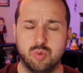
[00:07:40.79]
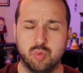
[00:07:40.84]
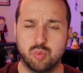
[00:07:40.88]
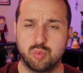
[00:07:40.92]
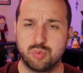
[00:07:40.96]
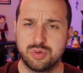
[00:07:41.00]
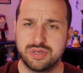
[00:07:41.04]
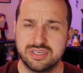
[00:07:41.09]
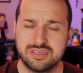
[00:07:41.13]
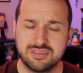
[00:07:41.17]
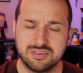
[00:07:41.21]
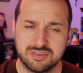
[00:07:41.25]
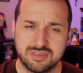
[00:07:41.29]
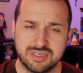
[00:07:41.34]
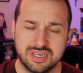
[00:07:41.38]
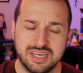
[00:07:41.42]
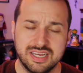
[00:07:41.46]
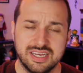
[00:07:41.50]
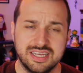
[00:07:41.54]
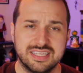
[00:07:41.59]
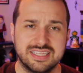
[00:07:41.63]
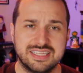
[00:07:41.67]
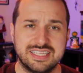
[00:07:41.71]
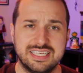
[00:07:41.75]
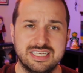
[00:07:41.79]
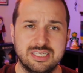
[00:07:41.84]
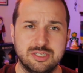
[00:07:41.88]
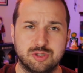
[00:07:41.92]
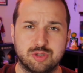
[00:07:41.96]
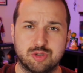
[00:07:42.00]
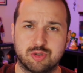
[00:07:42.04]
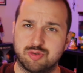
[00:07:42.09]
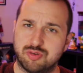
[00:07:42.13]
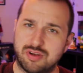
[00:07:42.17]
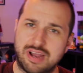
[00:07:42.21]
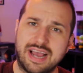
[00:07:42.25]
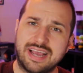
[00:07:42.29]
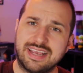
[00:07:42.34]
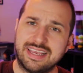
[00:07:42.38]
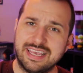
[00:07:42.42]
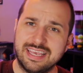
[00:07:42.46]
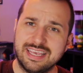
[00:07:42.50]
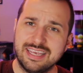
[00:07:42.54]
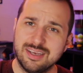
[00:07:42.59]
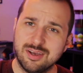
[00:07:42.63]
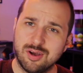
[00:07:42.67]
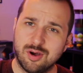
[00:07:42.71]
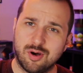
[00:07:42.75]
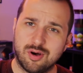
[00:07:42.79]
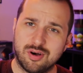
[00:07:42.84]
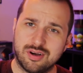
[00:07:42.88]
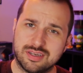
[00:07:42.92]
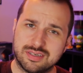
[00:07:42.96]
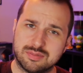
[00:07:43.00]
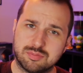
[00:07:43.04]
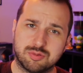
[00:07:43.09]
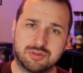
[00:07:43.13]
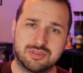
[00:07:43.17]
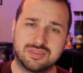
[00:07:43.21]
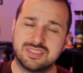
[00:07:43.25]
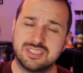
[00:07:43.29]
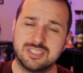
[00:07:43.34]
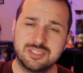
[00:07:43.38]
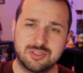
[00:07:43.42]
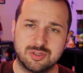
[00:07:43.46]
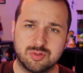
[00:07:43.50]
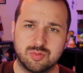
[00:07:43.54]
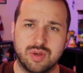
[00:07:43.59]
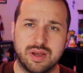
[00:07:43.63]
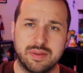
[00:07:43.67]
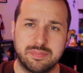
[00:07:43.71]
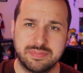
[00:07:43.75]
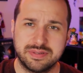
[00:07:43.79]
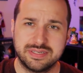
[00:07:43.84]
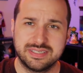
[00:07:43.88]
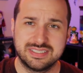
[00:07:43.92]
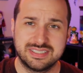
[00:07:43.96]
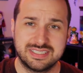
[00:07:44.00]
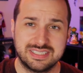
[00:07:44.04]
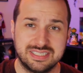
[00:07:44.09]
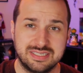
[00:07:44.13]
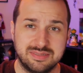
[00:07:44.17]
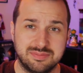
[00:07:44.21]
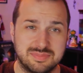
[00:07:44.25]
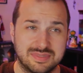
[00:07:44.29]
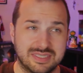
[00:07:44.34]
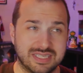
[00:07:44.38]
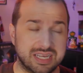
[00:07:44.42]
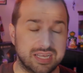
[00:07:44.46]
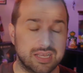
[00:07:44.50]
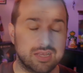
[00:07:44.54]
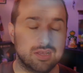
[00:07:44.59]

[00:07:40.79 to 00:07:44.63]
weird. The tracking on precision weapons seems